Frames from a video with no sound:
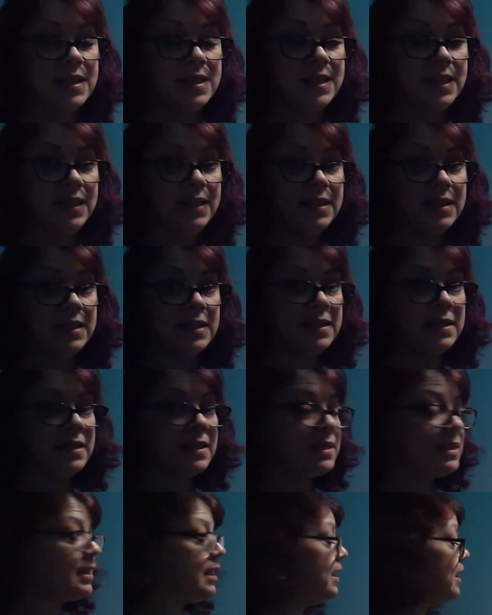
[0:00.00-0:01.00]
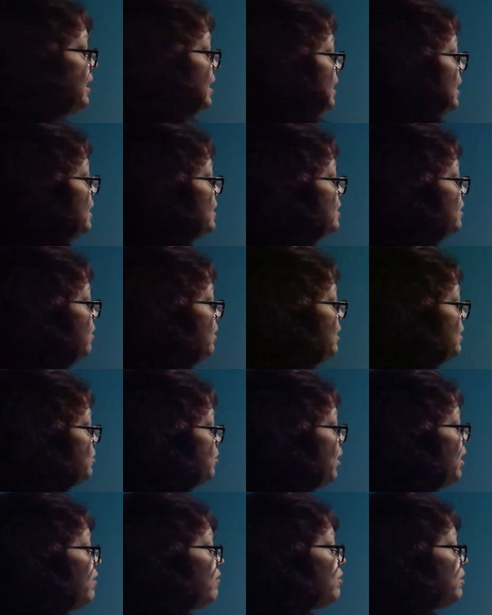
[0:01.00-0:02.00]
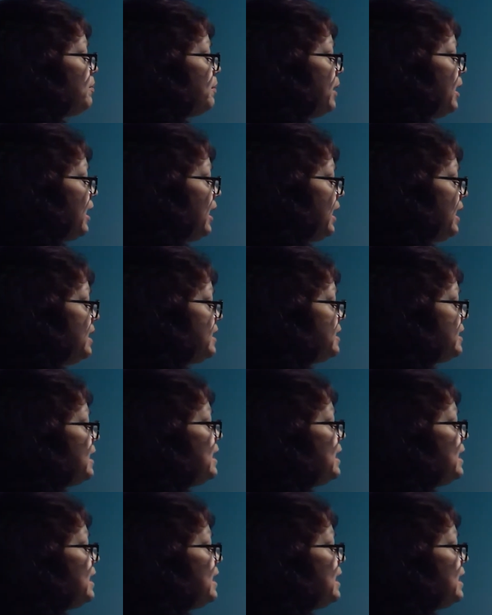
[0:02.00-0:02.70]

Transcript: sentence. So his wife replies,